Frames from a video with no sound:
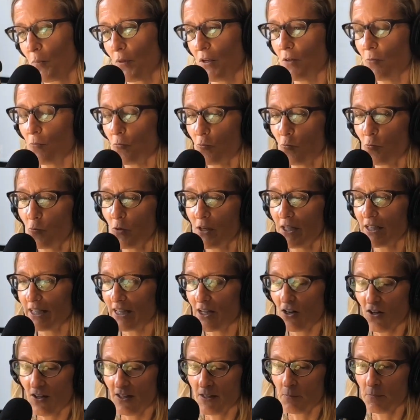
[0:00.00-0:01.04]
but
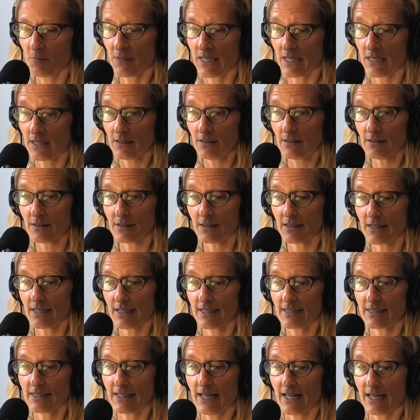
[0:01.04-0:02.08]
really all it means
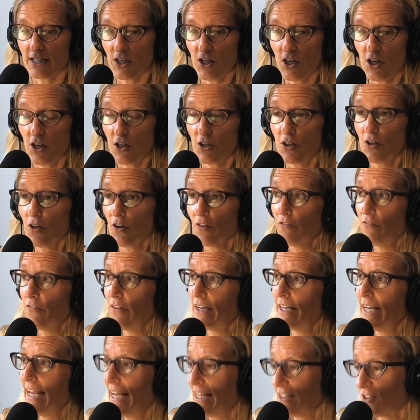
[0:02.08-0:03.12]
is that your
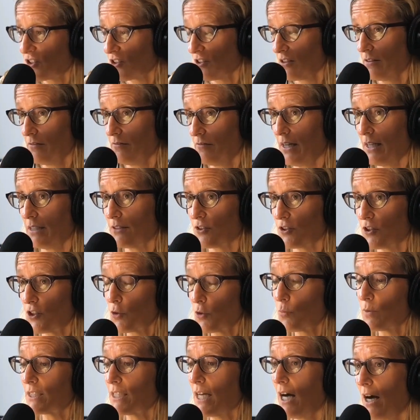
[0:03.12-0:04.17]
financial advisor,
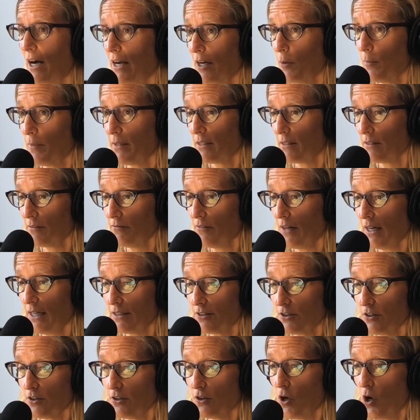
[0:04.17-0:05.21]
your retirement
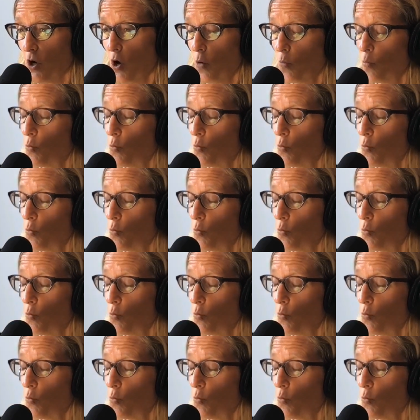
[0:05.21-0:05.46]
advisor,